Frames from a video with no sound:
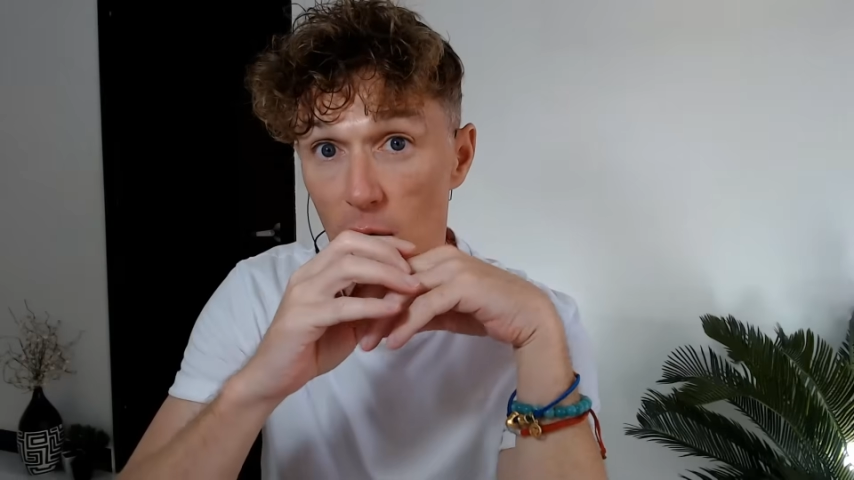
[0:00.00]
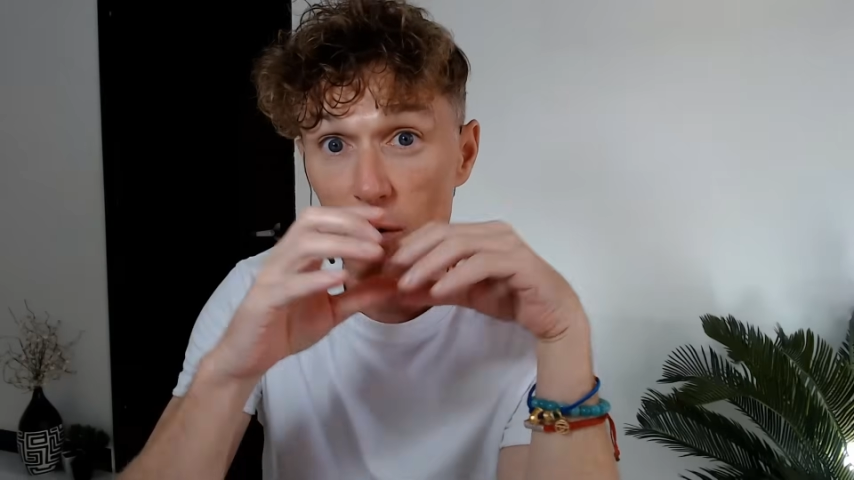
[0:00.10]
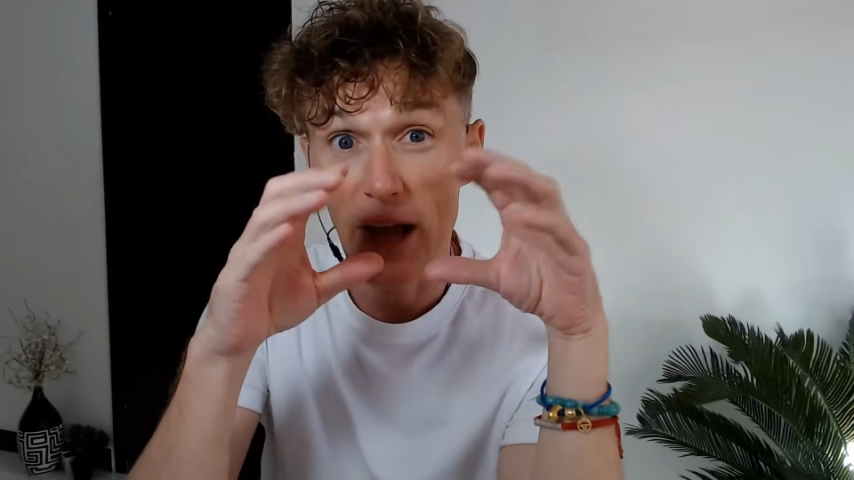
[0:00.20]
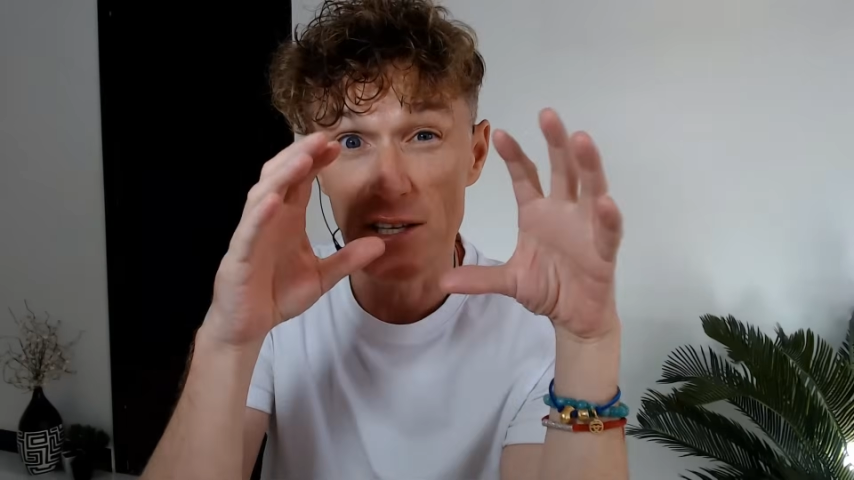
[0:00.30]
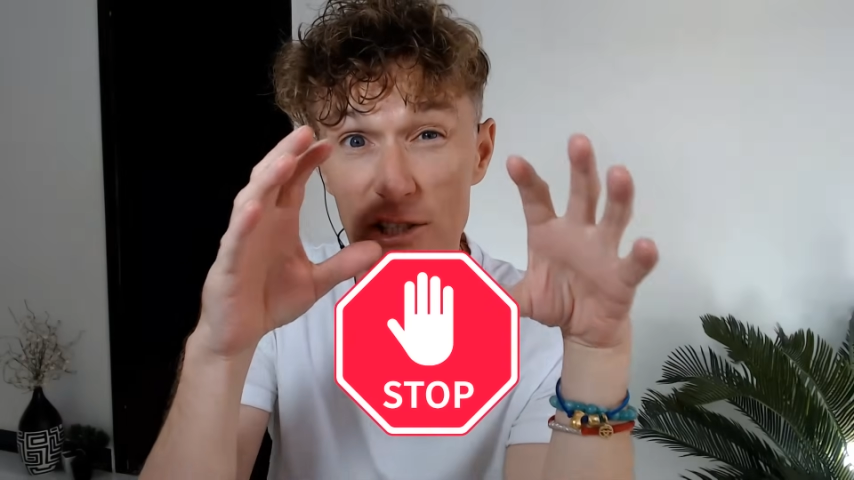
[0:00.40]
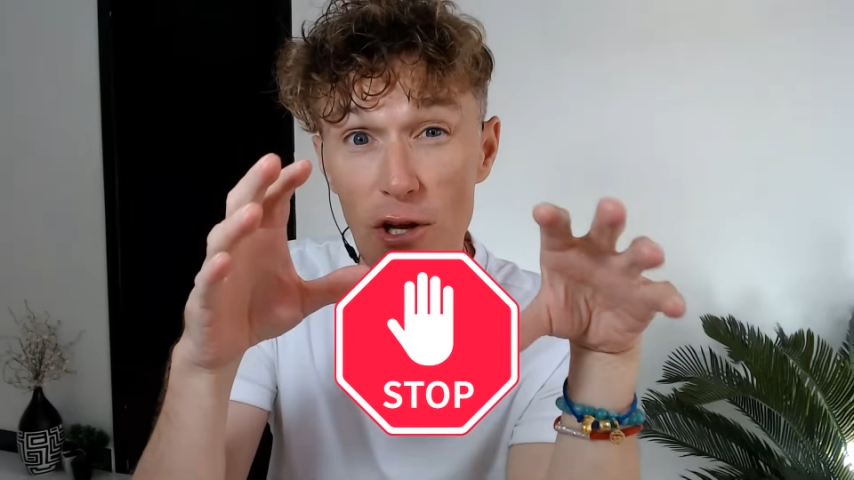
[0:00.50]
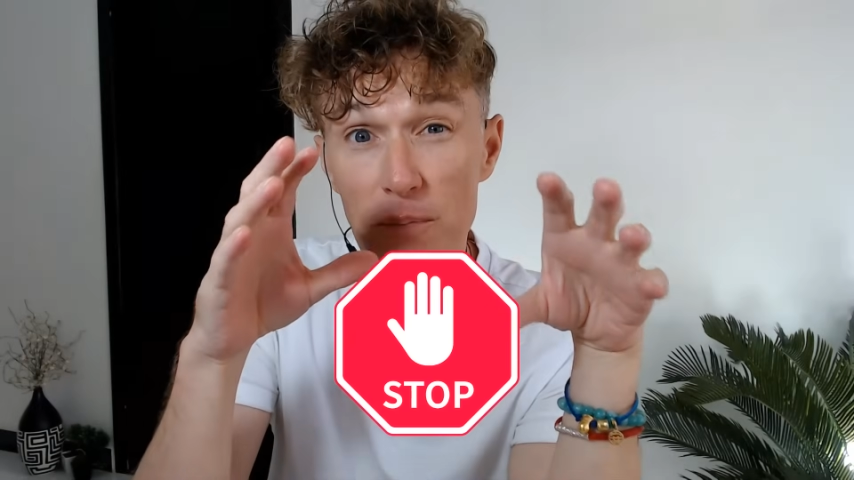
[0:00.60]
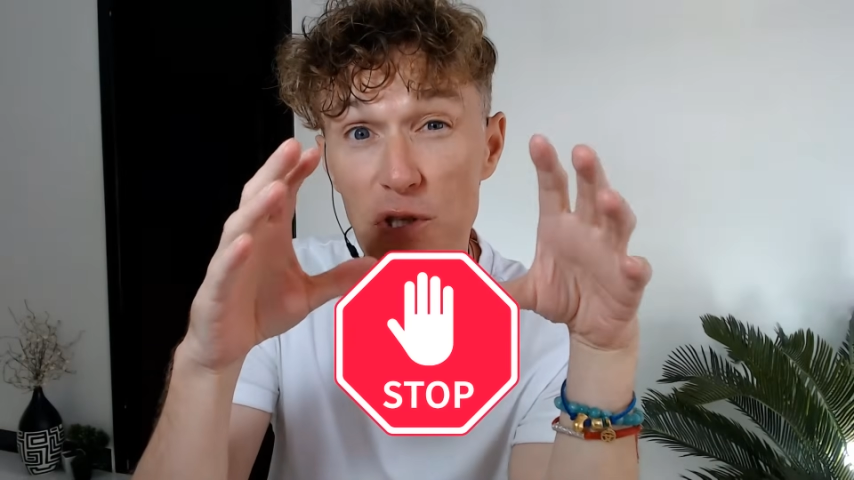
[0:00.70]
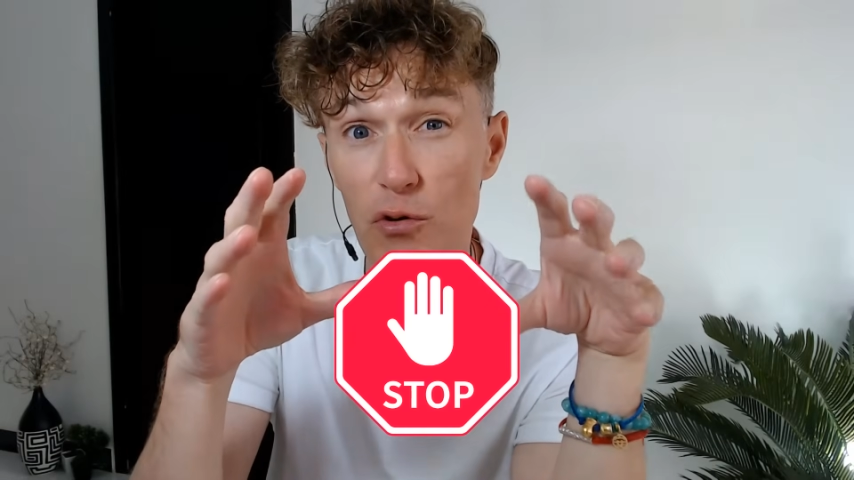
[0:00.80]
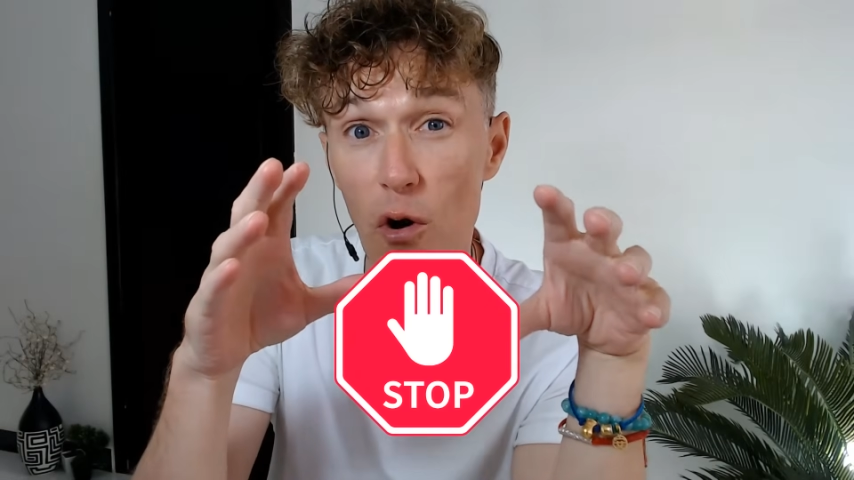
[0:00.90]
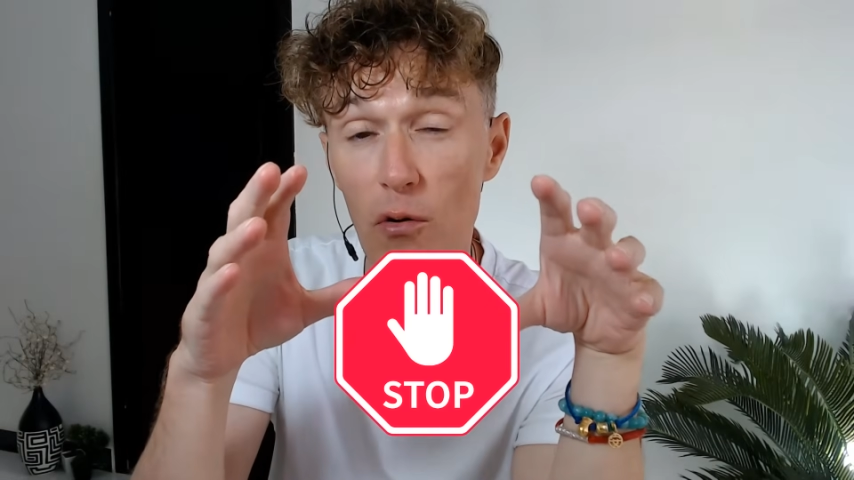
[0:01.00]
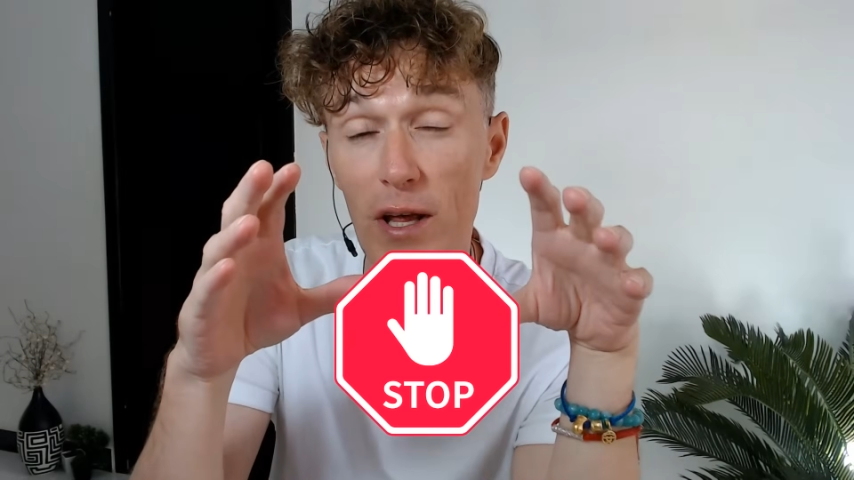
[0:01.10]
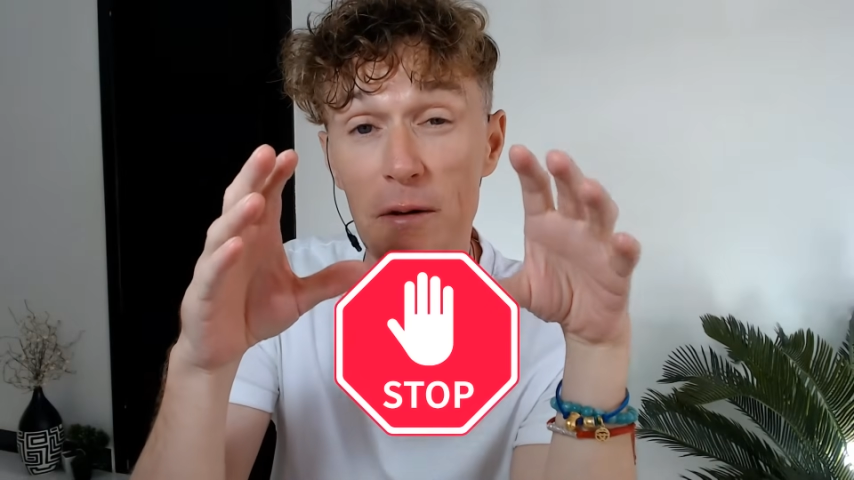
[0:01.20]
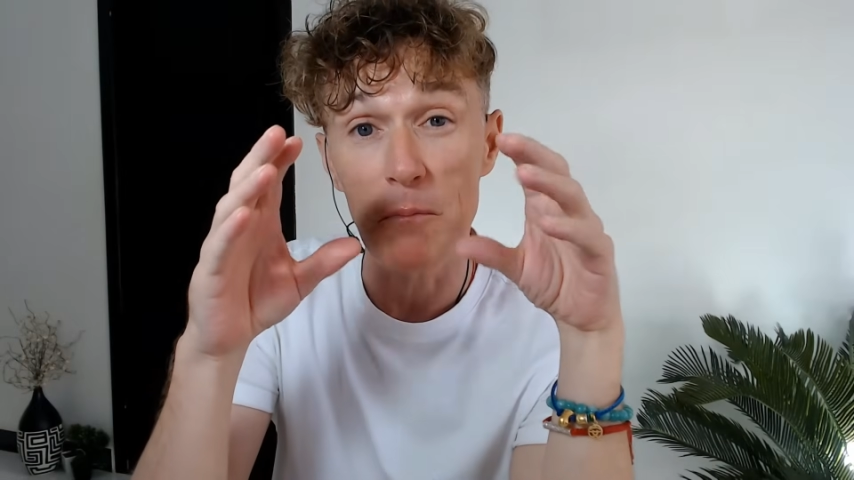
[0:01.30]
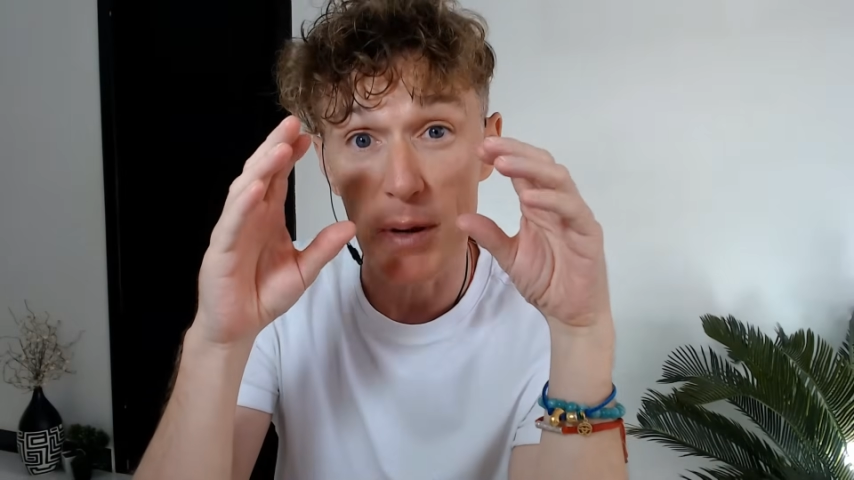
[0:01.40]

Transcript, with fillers: Okay, stop scrolling